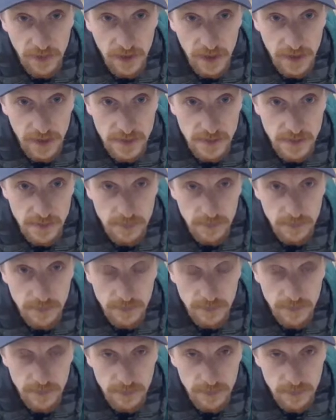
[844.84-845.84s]
you're getting some
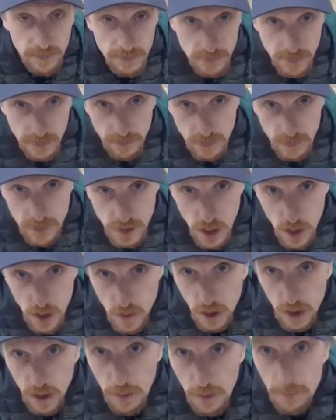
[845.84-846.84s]
some snow
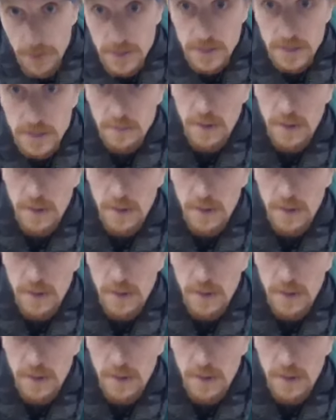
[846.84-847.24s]
clumpage on the